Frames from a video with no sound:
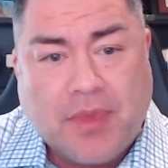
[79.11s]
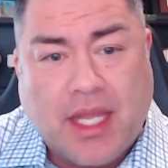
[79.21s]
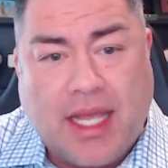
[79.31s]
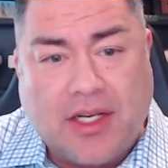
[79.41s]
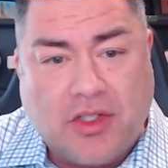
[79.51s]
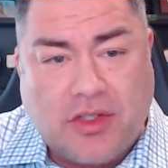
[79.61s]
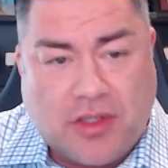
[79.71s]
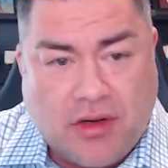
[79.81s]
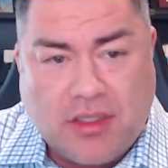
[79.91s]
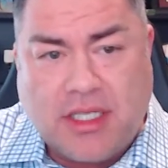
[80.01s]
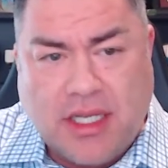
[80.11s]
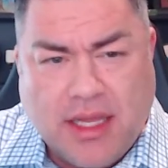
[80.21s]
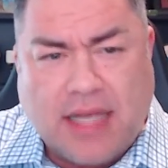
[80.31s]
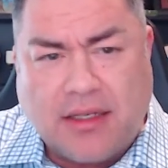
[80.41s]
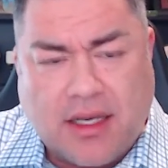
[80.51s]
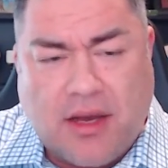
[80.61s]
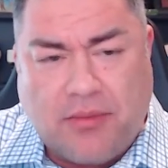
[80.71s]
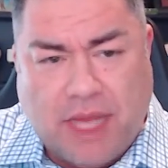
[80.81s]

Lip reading: And as you start seeing that to come